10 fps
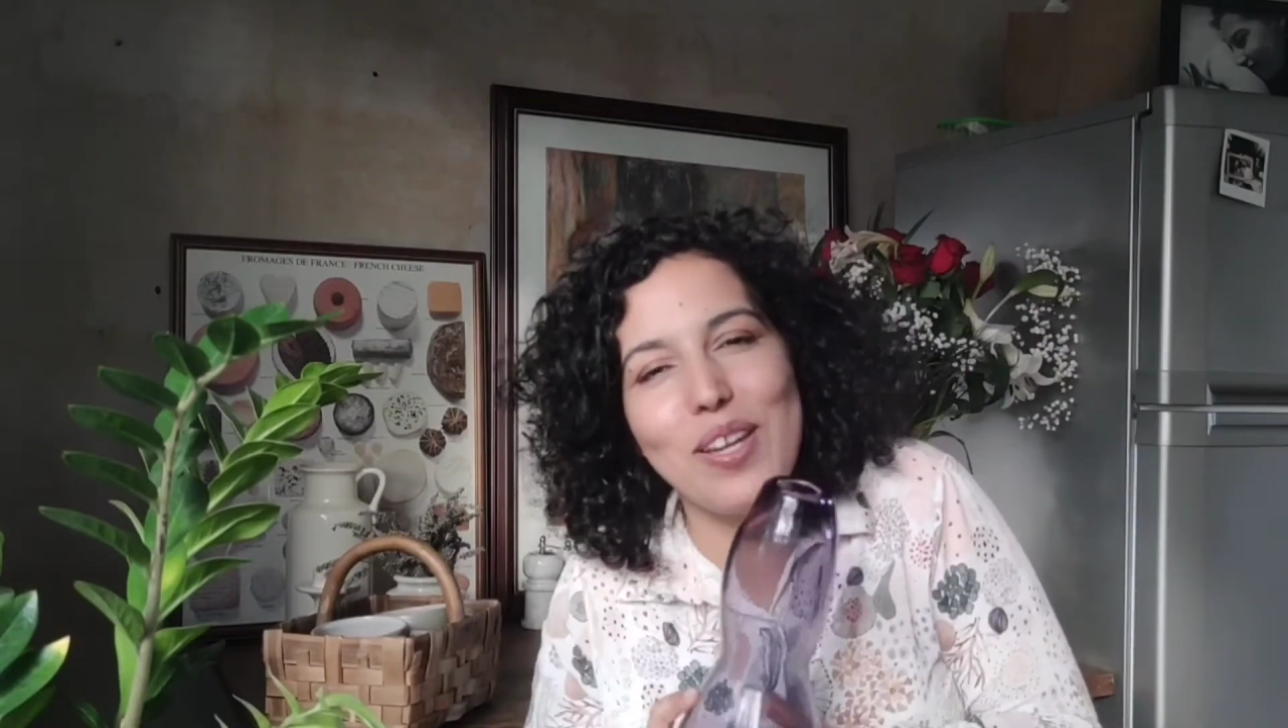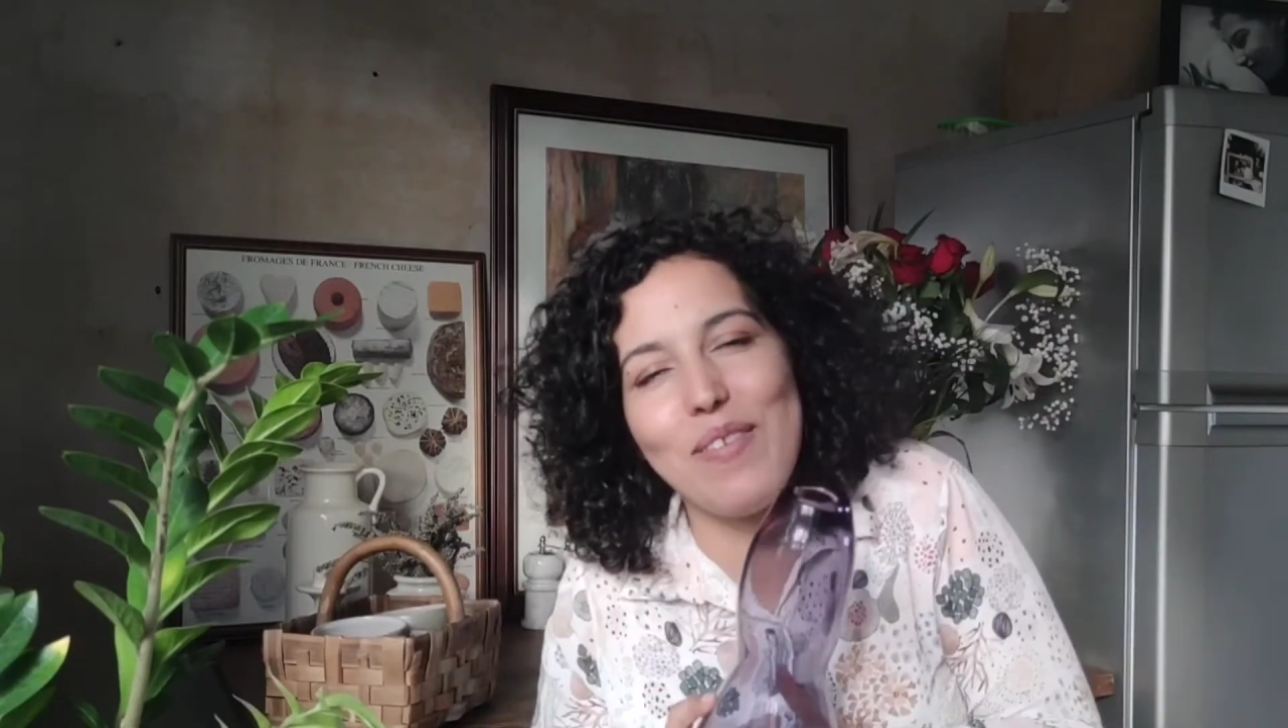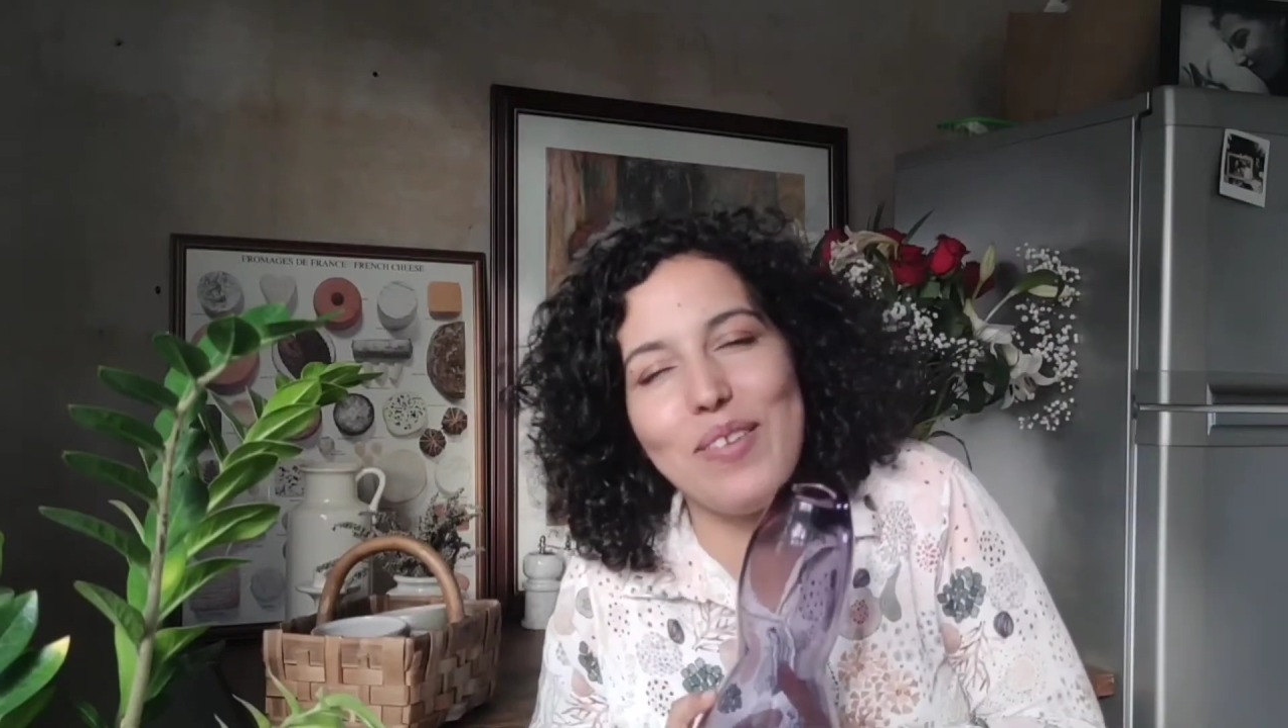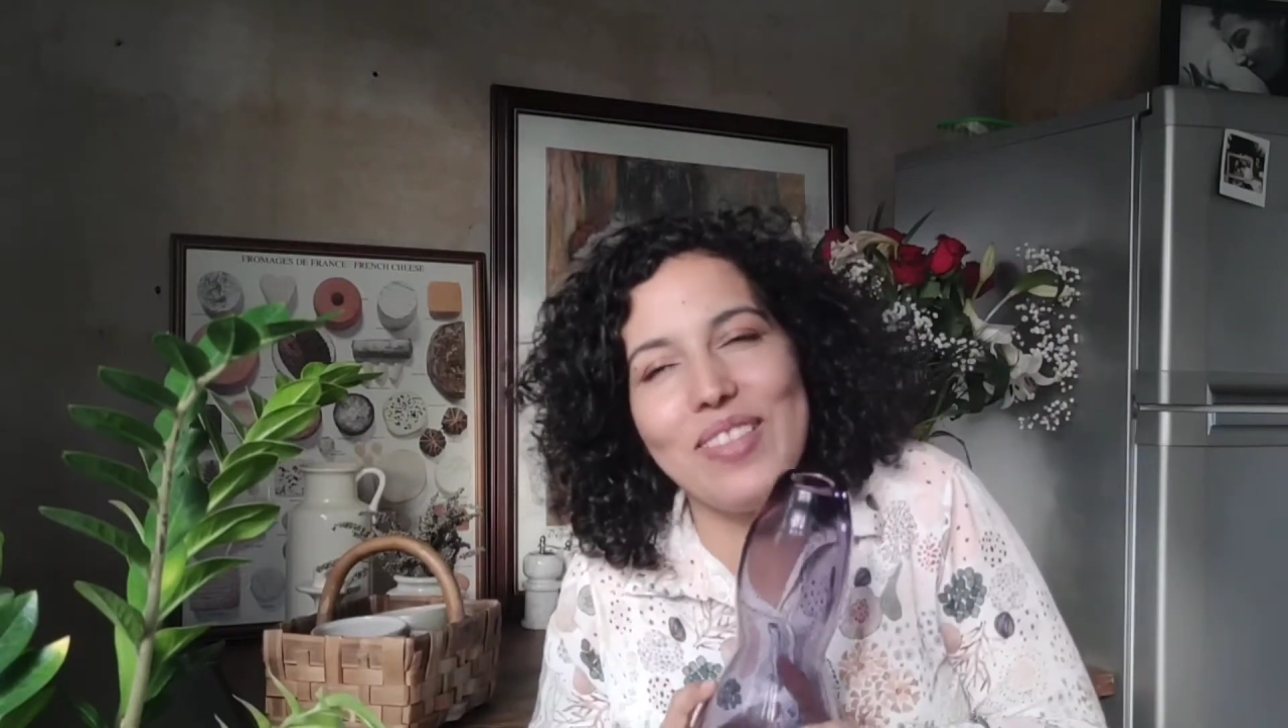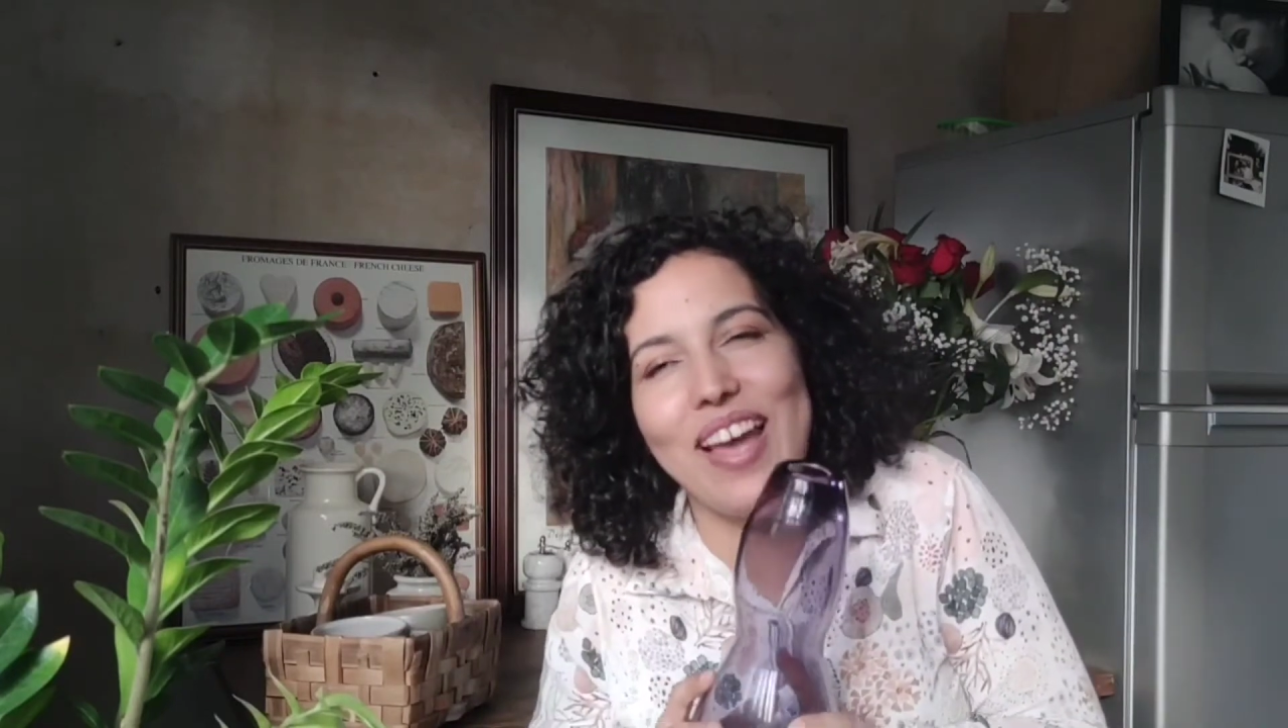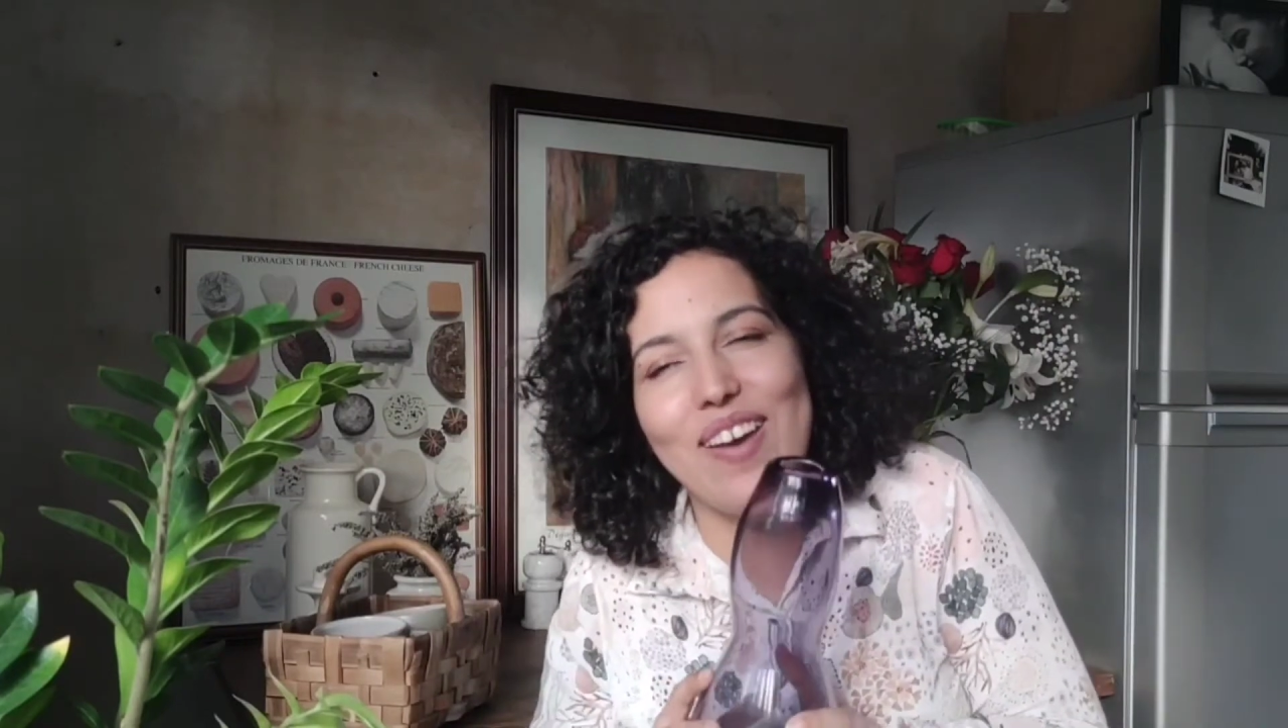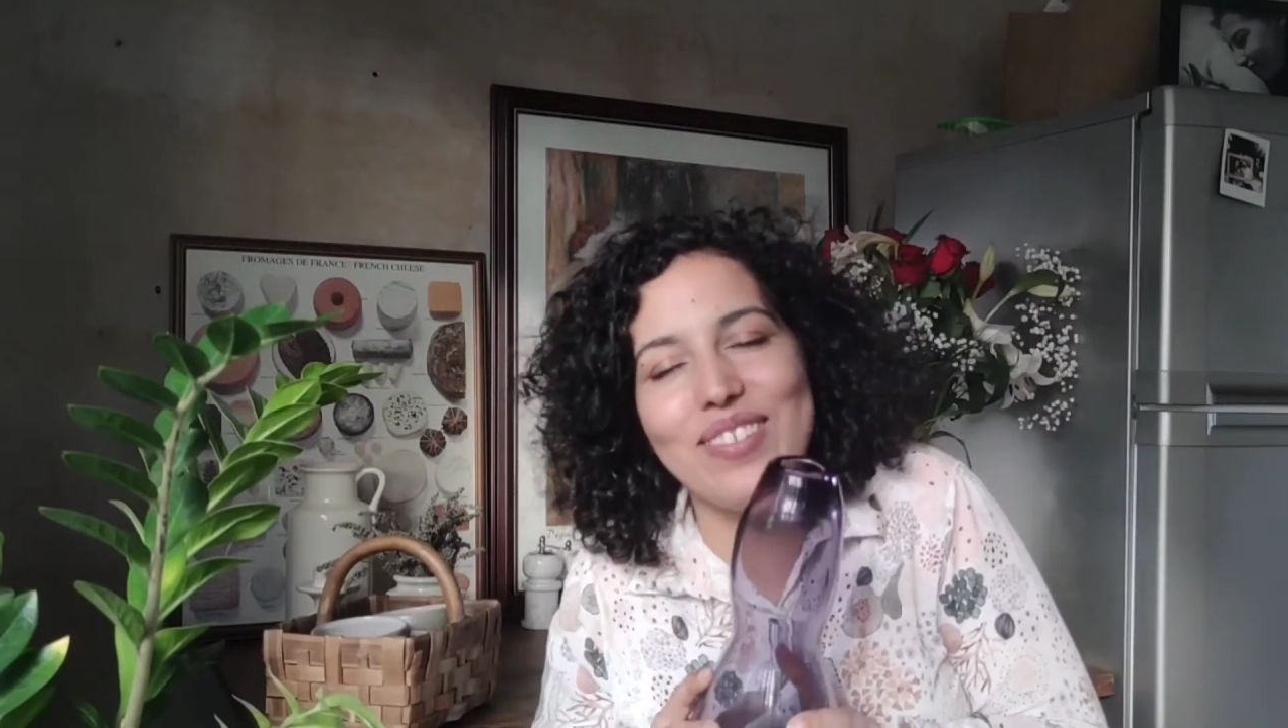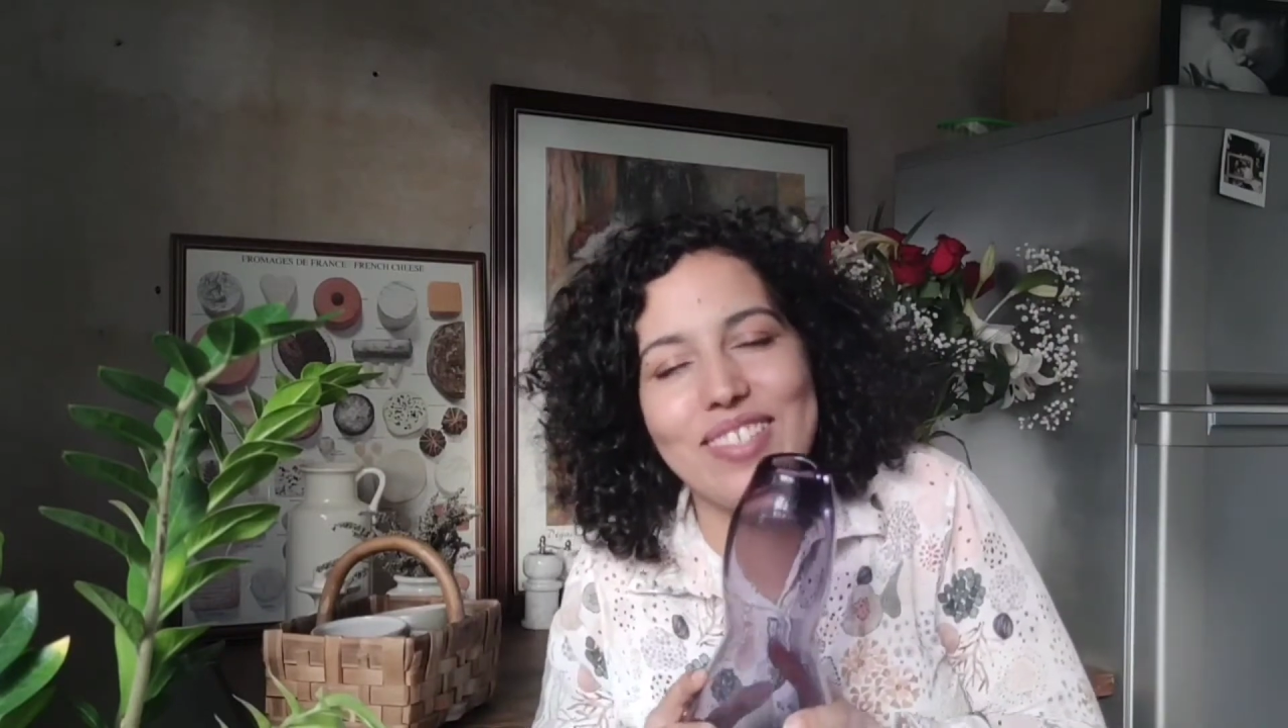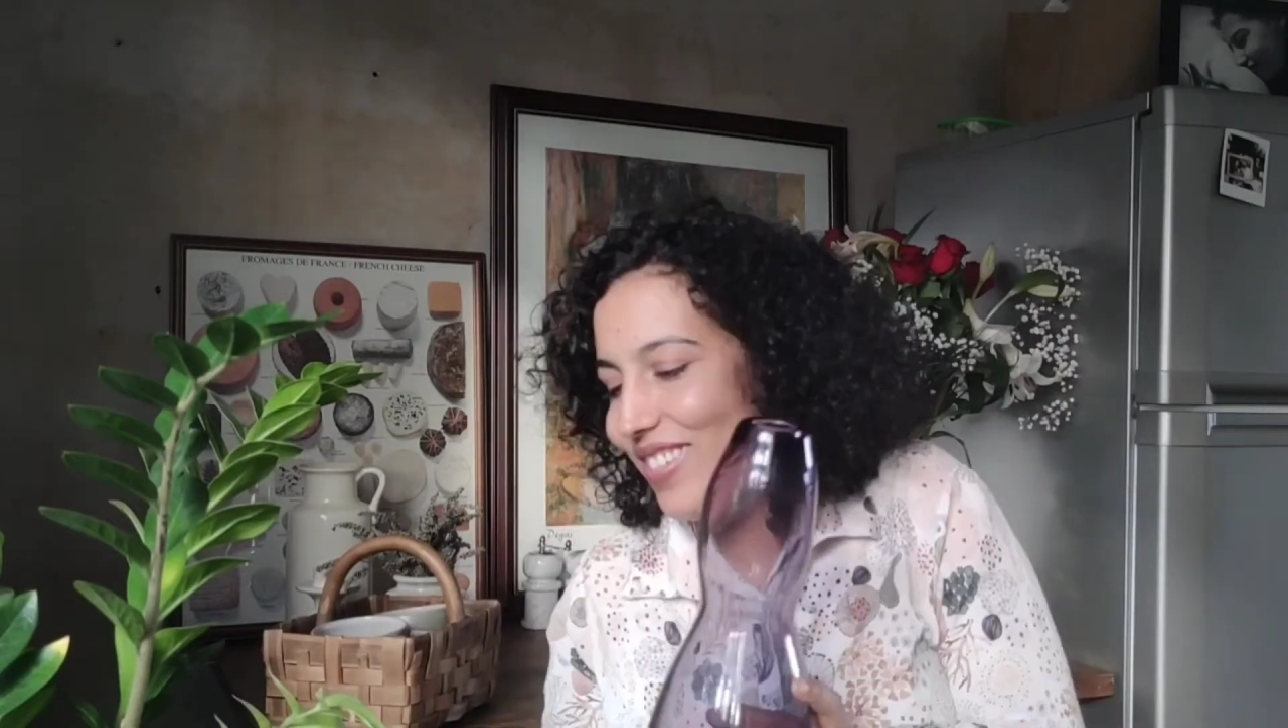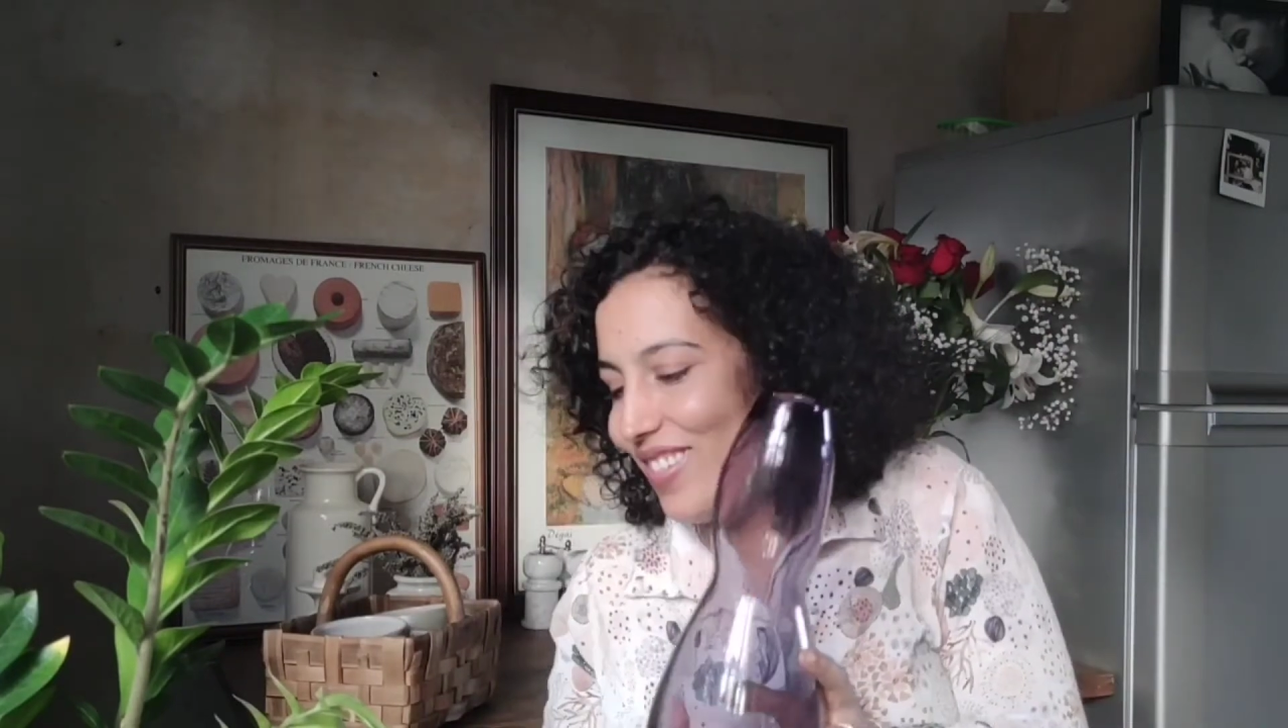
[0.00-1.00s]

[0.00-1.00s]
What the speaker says: around the house,